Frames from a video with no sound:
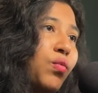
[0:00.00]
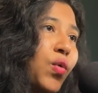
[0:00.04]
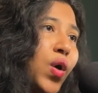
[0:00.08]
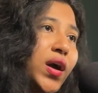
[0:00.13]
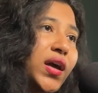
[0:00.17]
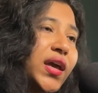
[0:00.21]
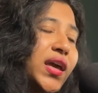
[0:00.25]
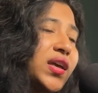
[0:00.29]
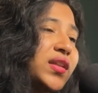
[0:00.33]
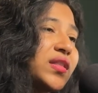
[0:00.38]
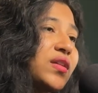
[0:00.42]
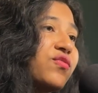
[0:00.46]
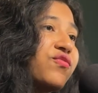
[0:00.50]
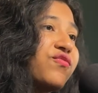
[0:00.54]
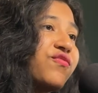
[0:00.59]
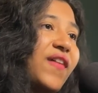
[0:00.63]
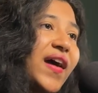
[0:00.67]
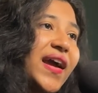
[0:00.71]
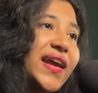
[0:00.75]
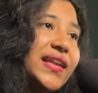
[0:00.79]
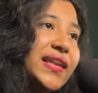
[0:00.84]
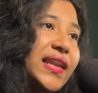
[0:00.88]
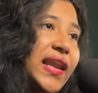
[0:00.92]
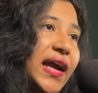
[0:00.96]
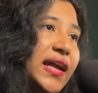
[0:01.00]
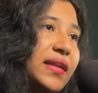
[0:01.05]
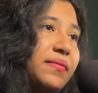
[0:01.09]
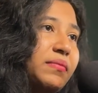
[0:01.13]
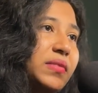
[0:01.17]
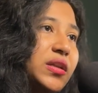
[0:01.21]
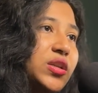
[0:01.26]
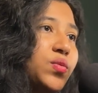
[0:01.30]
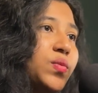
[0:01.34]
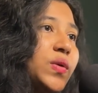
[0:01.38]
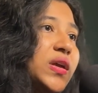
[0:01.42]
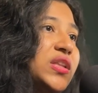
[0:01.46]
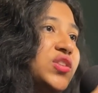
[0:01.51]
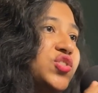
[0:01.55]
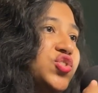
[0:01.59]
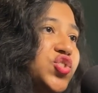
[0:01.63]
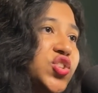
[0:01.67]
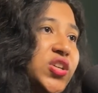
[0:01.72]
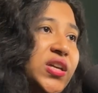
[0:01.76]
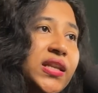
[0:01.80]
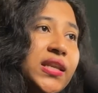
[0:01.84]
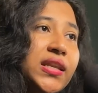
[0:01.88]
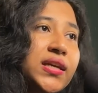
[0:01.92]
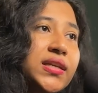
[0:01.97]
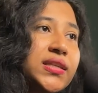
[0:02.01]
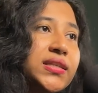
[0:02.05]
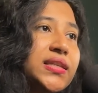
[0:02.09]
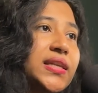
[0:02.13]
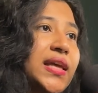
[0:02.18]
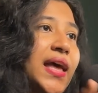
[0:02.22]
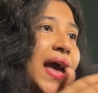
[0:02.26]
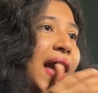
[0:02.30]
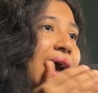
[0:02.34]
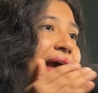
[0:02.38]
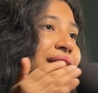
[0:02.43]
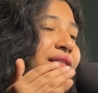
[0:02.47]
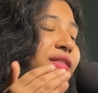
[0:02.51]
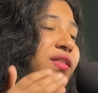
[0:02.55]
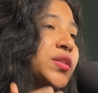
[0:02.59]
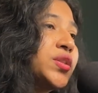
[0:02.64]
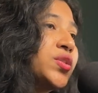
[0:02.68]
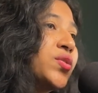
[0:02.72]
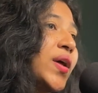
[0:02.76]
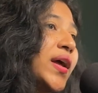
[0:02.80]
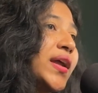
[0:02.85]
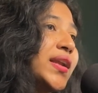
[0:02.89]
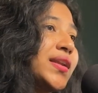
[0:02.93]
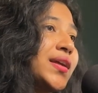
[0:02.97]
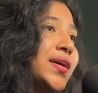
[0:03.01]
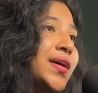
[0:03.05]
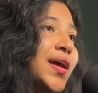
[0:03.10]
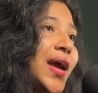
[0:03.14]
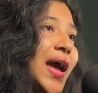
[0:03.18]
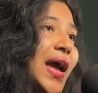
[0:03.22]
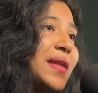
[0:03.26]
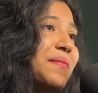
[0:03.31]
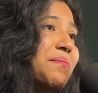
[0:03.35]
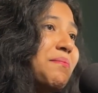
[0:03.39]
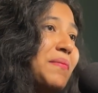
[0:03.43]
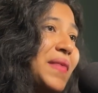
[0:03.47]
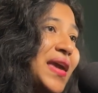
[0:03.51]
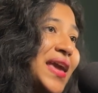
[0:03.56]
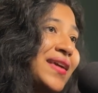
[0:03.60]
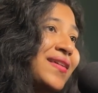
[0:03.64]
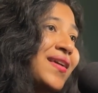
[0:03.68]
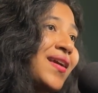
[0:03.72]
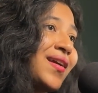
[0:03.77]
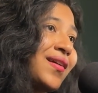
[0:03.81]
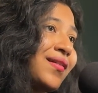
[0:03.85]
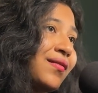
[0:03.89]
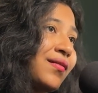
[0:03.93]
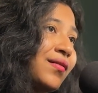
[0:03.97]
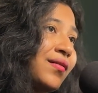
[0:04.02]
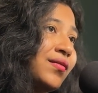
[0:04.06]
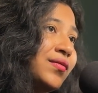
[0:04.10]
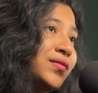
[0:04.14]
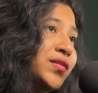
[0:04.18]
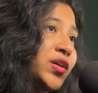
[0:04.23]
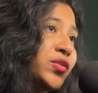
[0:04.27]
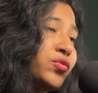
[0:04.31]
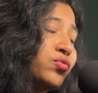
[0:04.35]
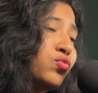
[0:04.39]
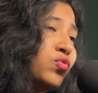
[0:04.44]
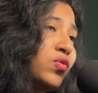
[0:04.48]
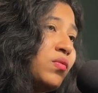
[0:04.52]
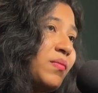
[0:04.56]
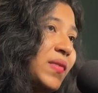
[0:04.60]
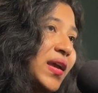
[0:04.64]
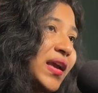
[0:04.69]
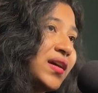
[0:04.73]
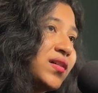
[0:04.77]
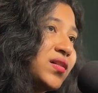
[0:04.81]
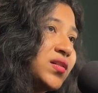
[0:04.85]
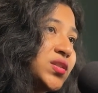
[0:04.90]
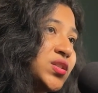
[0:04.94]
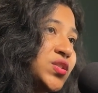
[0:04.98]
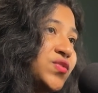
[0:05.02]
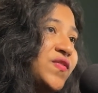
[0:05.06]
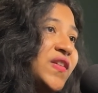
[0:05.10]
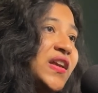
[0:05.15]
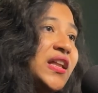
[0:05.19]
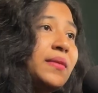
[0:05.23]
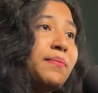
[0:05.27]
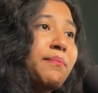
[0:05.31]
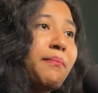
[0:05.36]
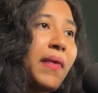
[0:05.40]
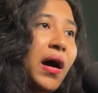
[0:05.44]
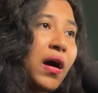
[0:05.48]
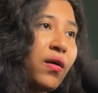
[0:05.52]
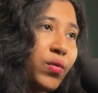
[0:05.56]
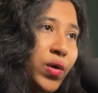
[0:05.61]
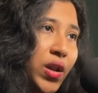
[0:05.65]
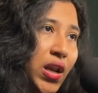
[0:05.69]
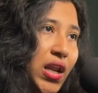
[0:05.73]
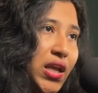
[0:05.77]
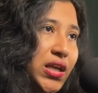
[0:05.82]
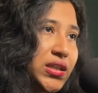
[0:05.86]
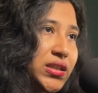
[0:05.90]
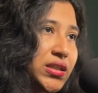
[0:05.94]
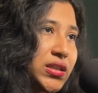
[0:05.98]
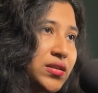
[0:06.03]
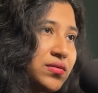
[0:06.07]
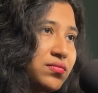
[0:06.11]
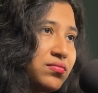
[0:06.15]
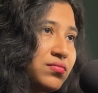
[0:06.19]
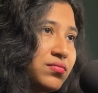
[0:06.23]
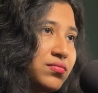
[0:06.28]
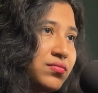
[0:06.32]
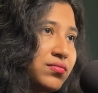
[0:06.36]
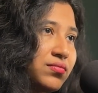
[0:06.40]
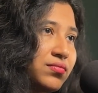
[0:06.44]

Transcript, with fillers: walking the fine line between genius and threat and making the rulemakers feel powerless.